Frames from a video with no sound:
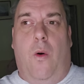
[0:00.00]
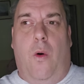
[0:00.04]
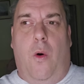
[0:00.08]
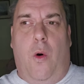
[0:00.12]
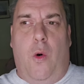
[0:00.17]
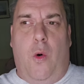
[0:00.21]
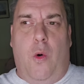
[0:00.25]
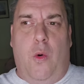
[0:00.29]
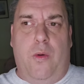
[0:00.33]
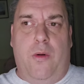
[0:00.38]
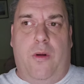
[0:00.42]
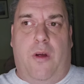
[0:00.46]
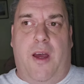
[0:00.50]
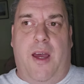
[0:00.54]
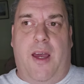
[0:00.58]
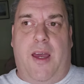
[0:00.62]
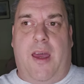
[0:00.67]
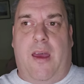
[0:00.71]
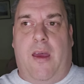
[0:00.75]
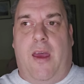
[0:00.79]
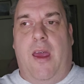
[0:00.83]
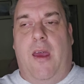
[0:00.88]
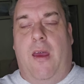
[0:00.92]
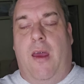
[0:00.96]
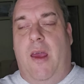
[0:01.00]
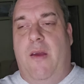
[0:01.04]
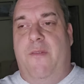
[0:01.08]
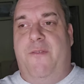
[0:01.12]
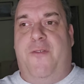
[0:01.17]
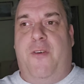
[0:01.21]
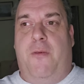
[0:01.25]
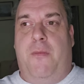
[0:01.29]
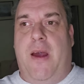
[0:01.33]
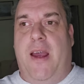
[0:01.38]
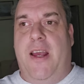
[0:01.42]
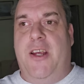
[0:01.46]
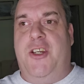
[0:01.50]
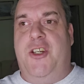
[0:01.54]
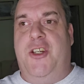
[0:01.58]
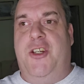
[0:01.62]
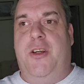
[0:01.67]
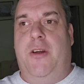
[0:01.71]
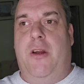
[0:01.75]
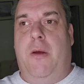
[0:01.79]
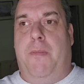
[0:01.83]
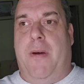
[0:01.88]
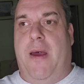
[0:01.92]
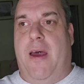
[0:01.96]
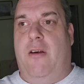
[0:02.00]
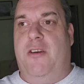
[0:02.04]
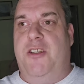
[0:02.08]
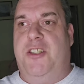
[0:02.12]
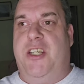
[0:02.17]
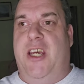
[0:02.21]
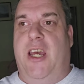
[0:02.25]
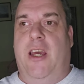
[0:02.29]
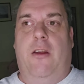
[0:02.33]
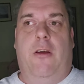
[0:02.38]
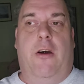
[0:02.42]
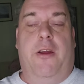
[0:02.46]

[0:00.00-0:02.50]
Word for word: all like information about, say,